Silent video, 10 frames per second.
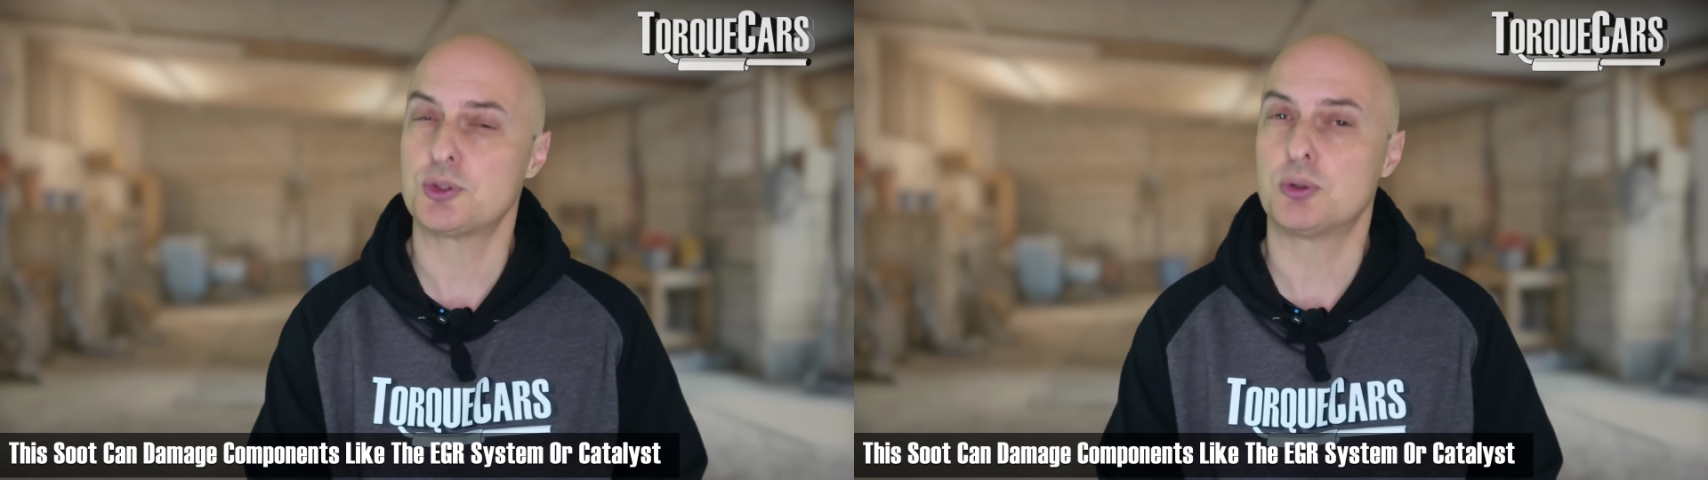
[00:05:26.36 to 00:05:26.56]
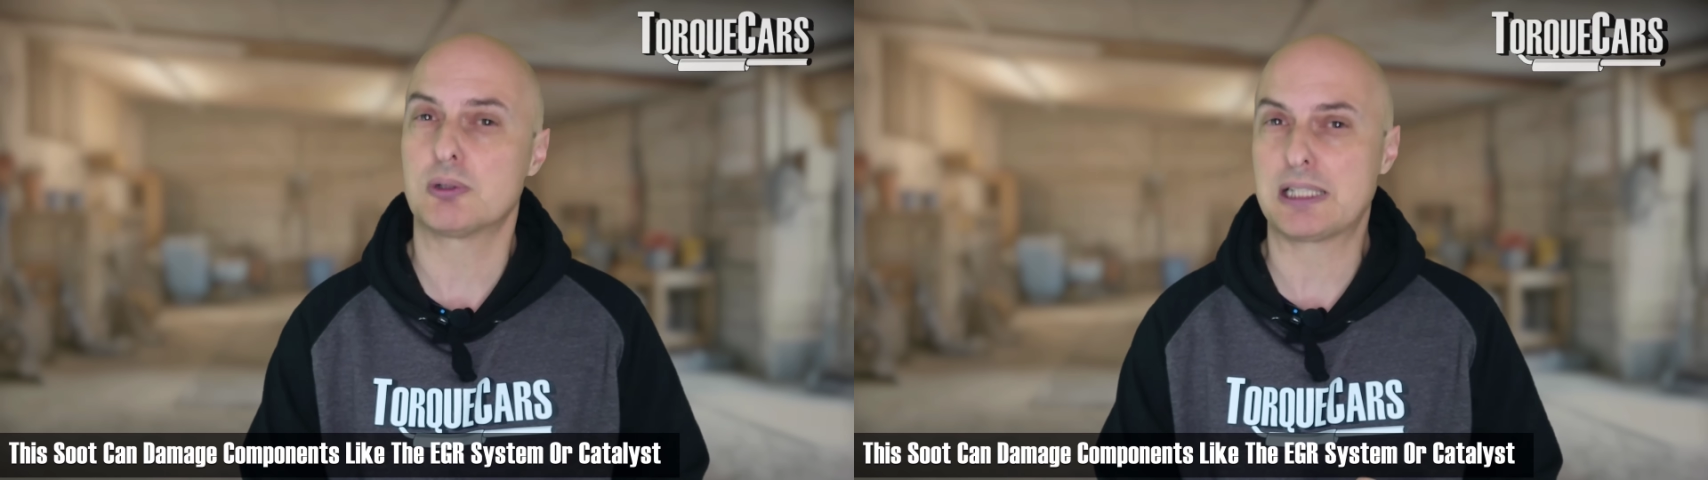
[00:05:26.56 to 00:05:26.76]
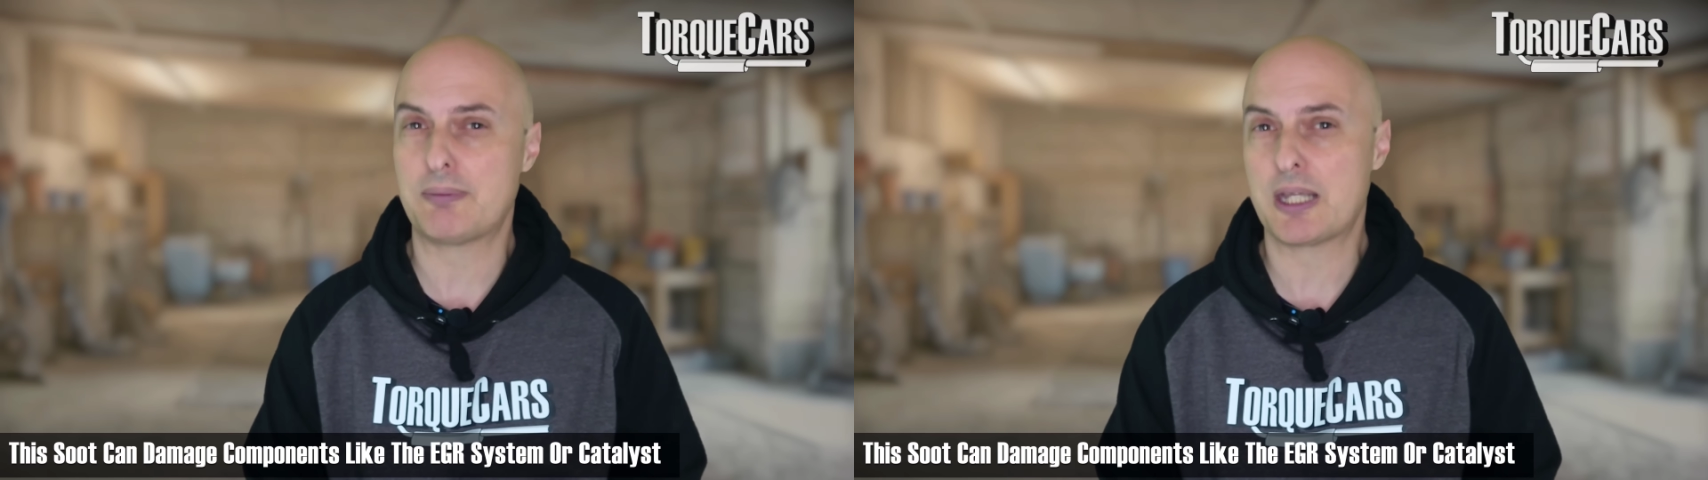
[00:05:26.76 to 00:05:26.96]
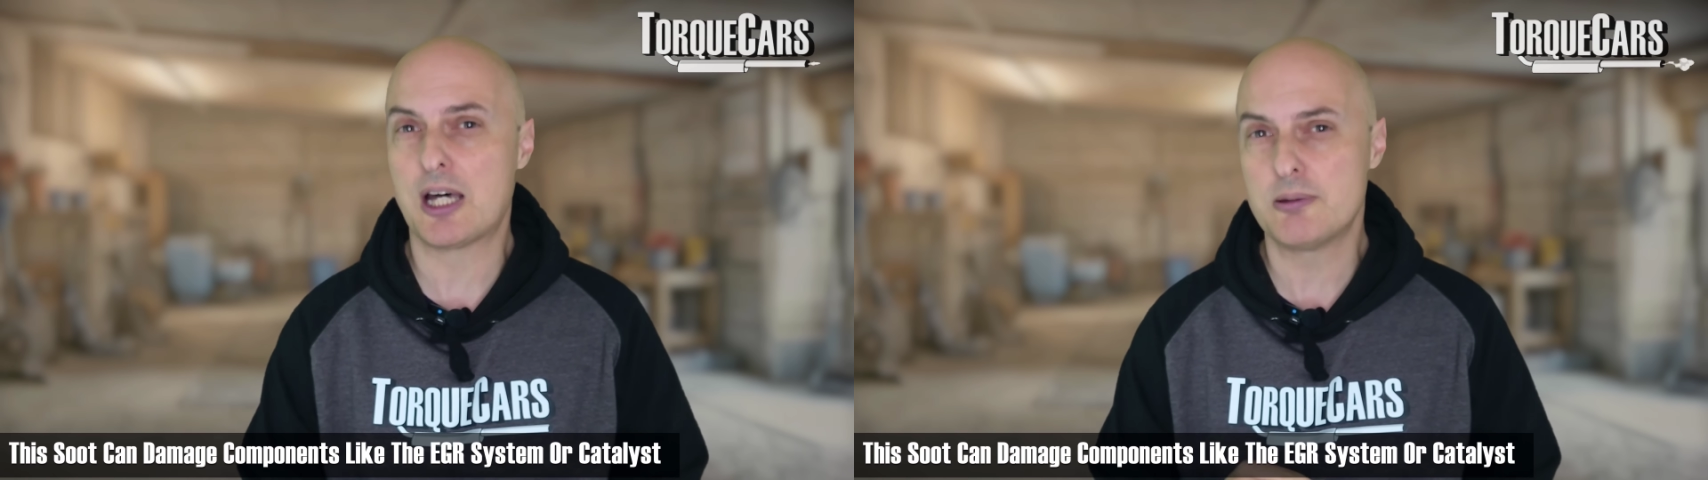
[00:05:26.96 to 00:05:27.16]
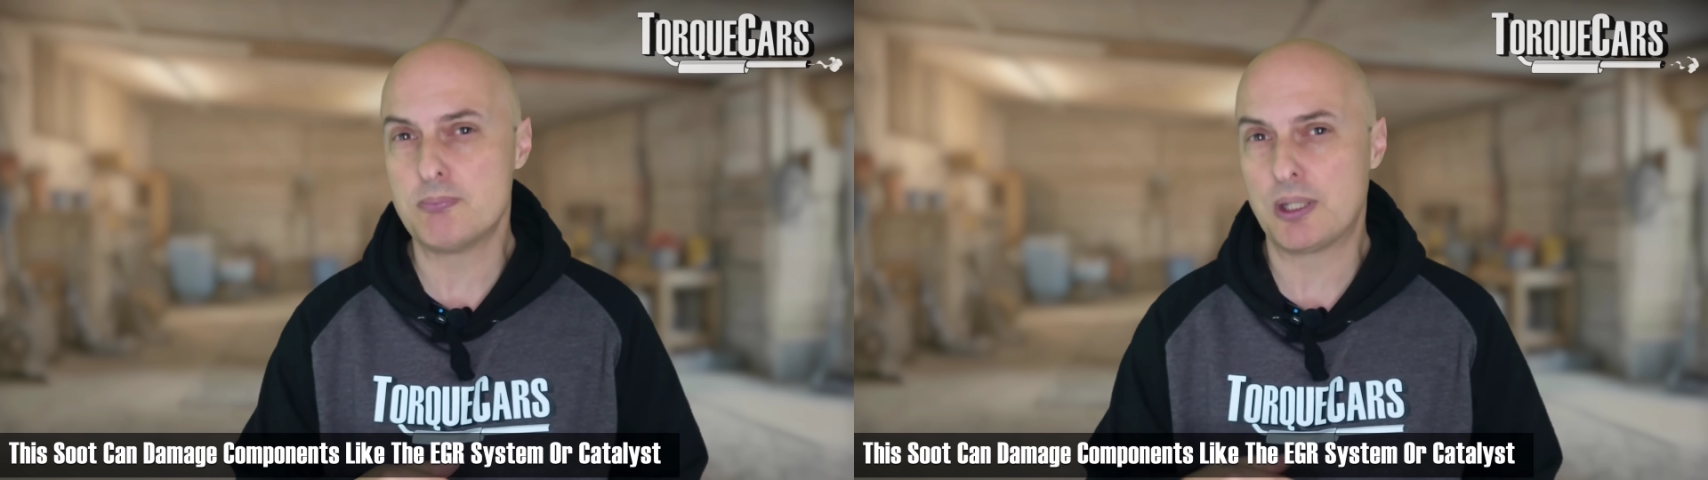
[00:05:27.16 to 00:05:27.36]
or allowing
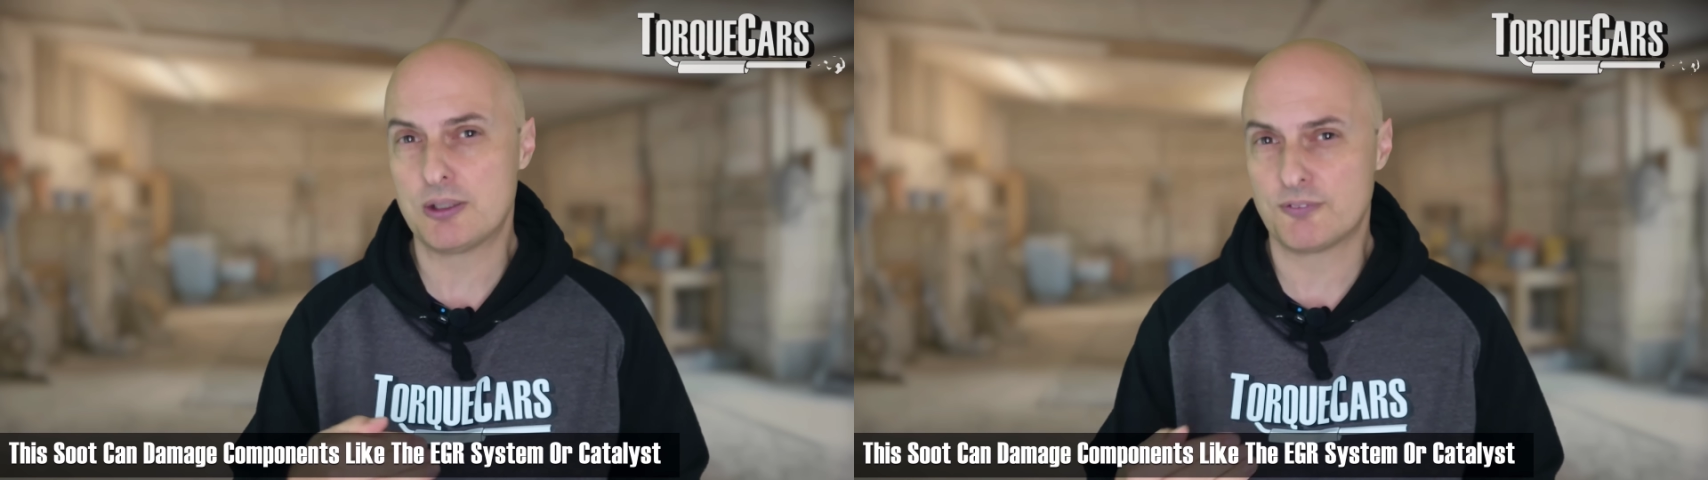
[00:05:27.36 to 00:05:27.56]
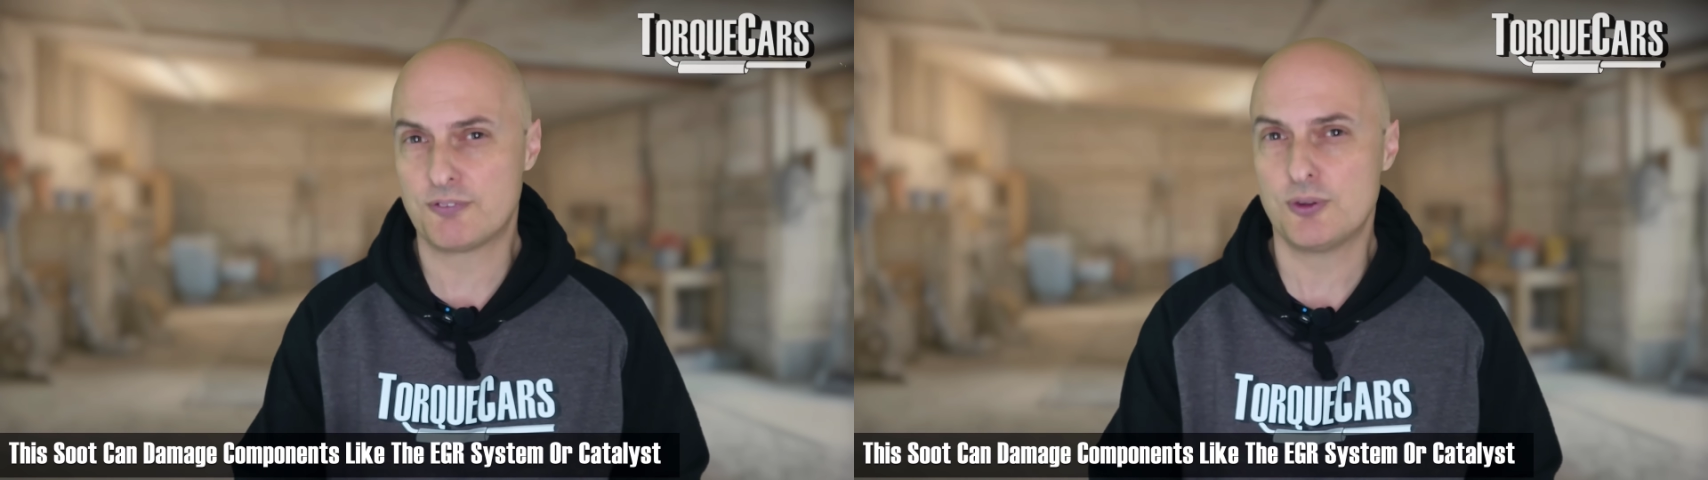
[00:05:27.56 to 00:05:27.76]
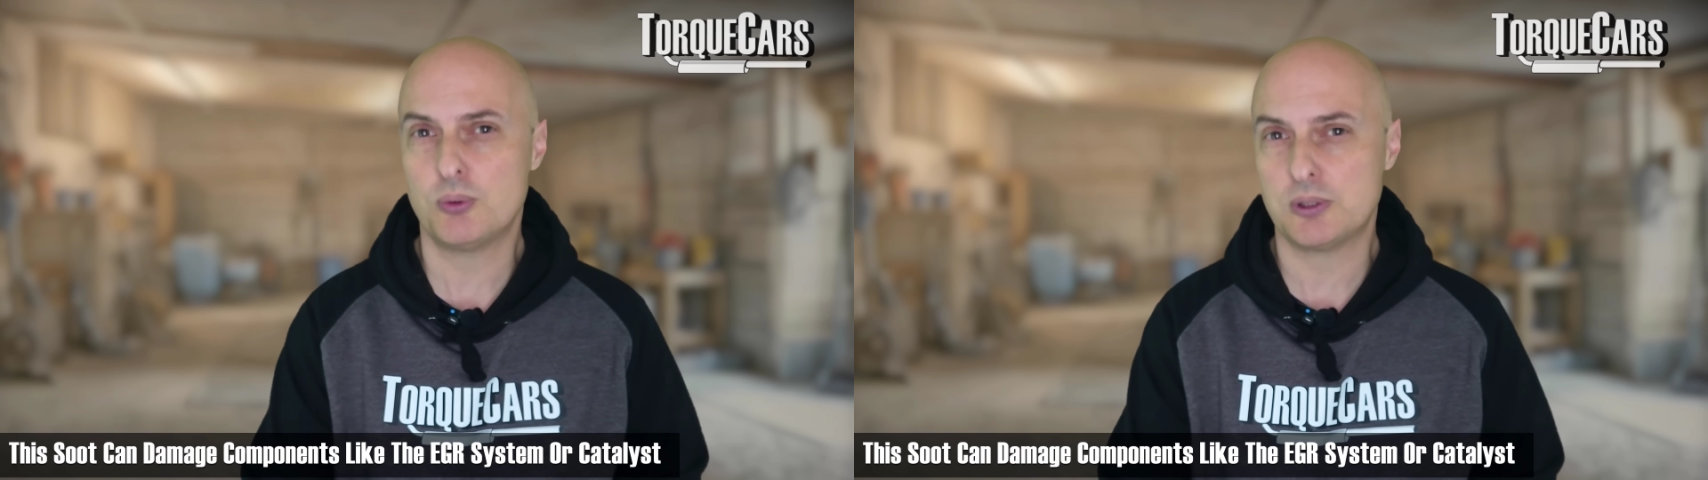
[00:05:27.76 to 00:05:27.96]
unburnt fuel